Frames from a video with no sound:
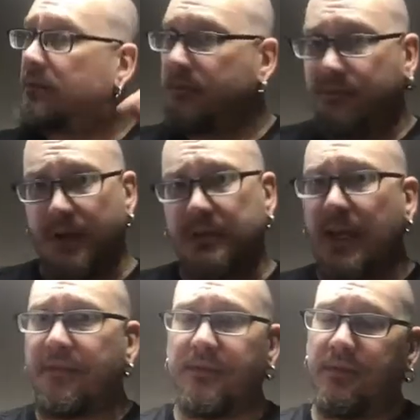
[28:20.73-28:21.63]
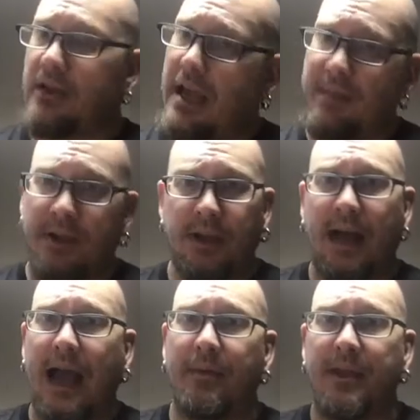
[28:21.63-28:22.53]
First off, you gotta be a good
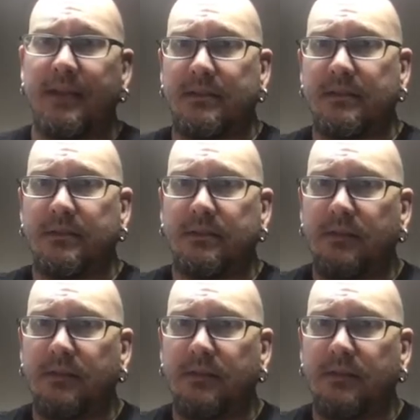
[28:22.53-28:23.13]
hobbyist.